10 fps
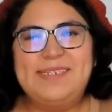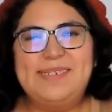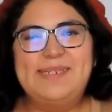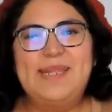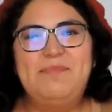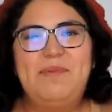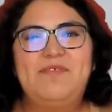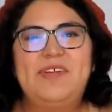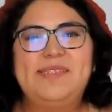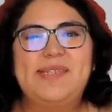cupcakes and stud
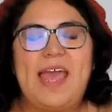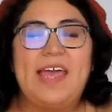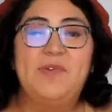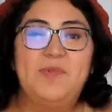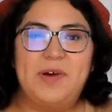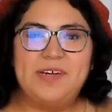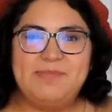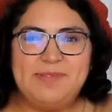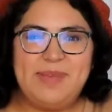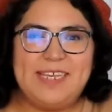muffins, and
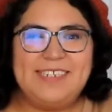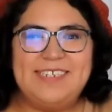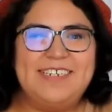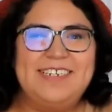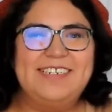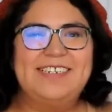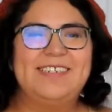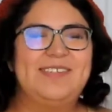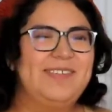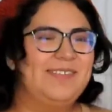welcome to my kitchen.
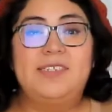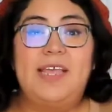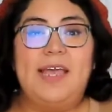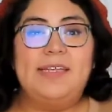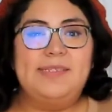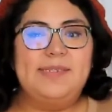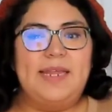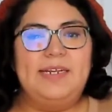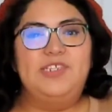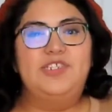Today I
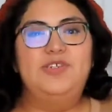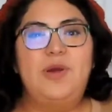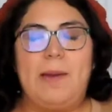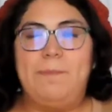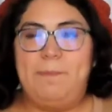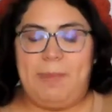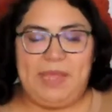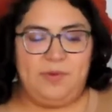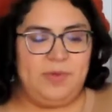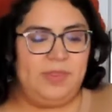decided to do a
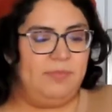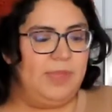bake with